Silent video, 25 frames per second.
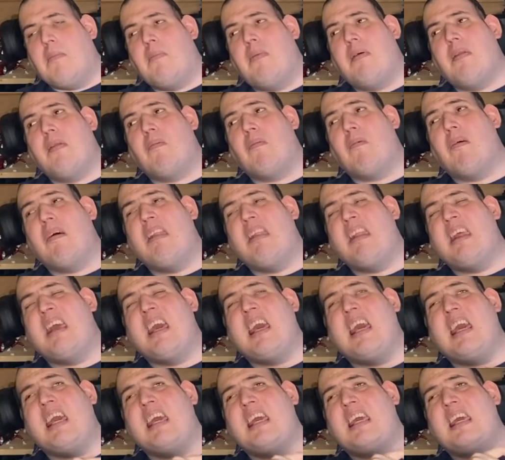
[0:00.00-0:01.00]
the one
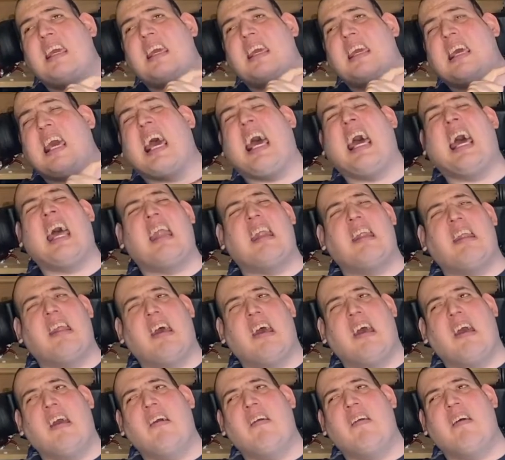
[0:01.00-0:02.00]
thing he can
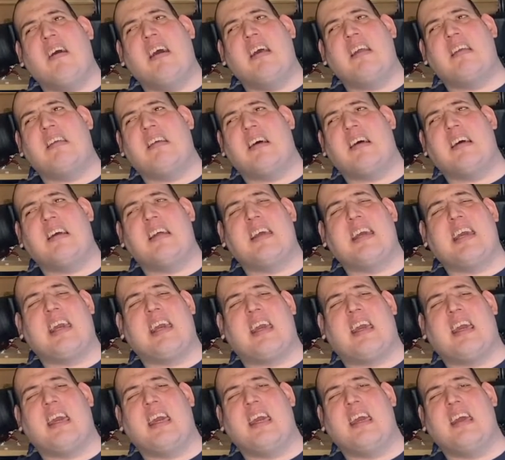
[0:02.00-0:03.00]
do, which I
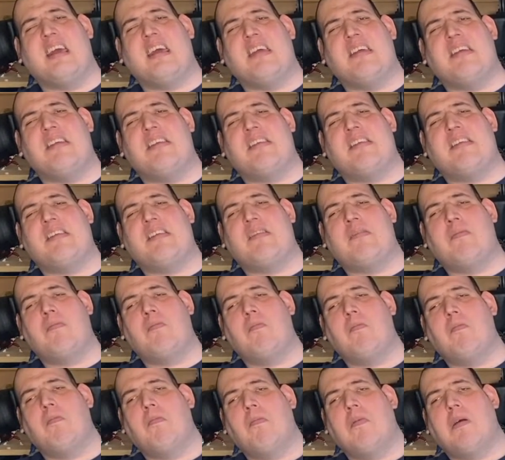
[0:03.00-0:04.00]
think is
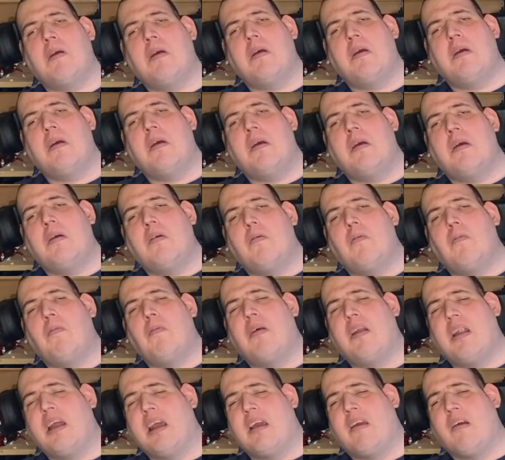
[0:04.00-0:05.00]

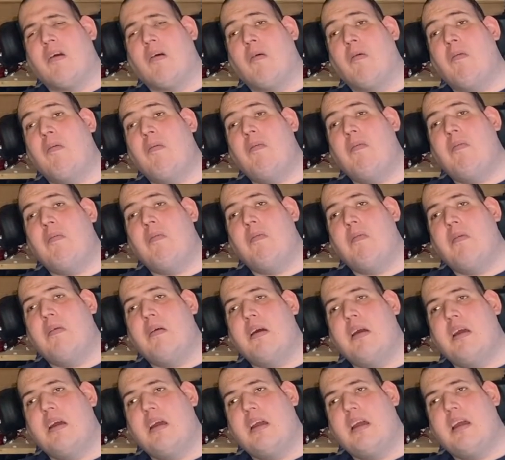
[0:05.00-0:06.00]
pretty cool,
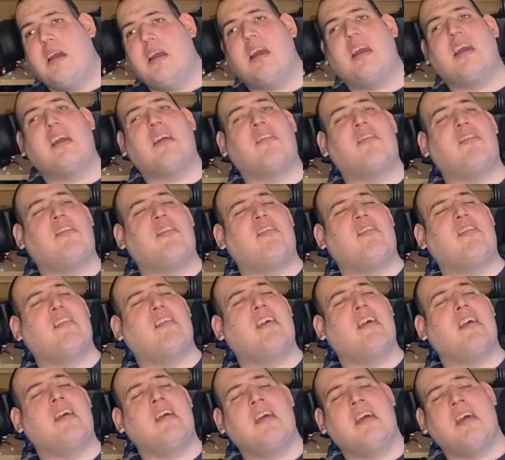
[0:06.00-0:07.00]

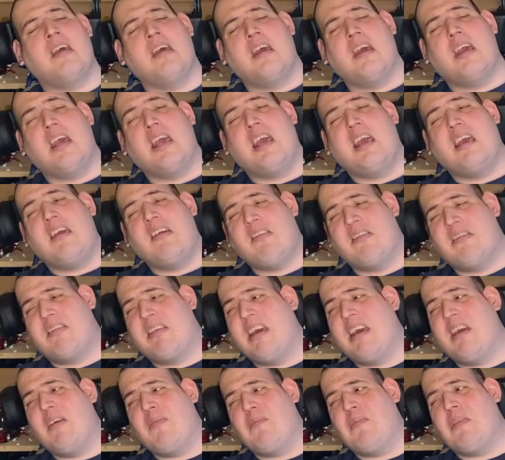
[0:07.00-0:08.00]
because you
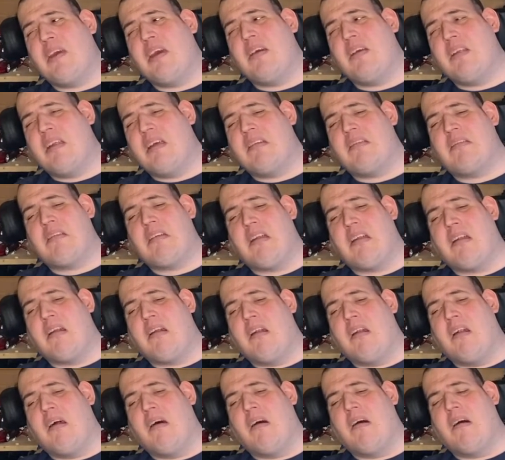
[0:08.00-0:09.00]
see him do this on a
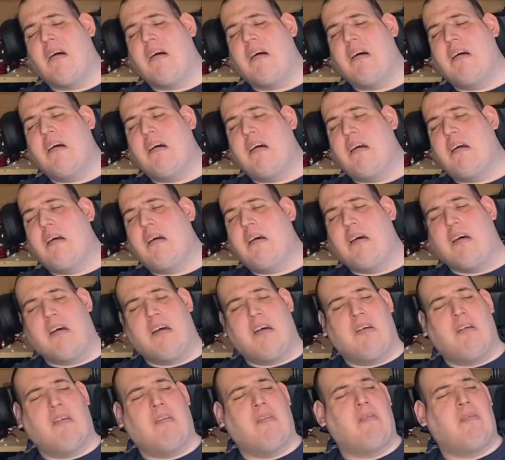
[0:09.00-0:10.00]
lot
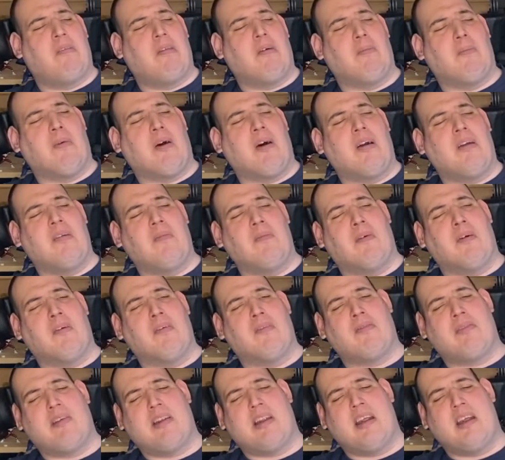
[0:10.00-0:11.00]
of the Mighty
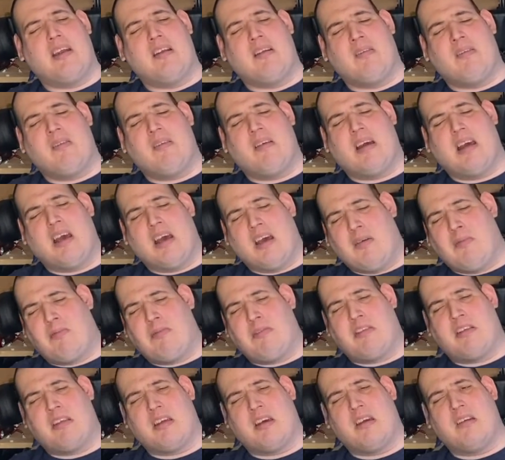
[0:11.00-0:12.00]
Morphin
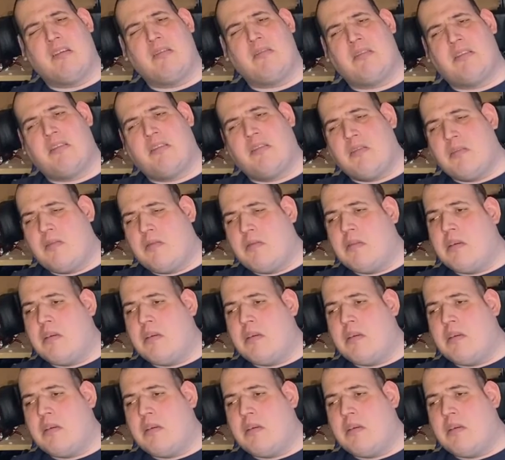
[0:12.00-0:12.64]
episodes,